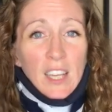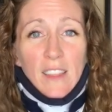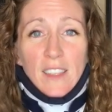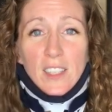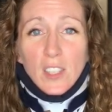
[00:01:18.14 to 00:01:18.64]

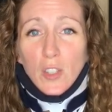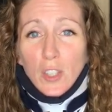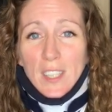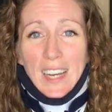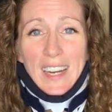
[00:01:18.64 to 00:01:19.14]
this is
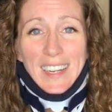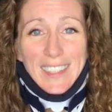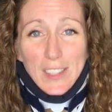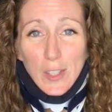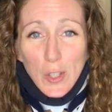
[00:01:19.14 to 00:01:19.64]
your
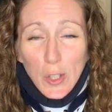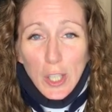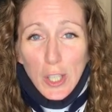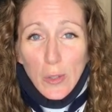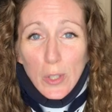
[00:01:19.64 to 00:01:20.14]
sign, this is your
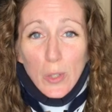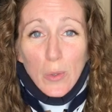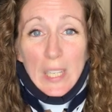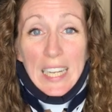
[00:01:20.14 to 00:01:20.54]
cue to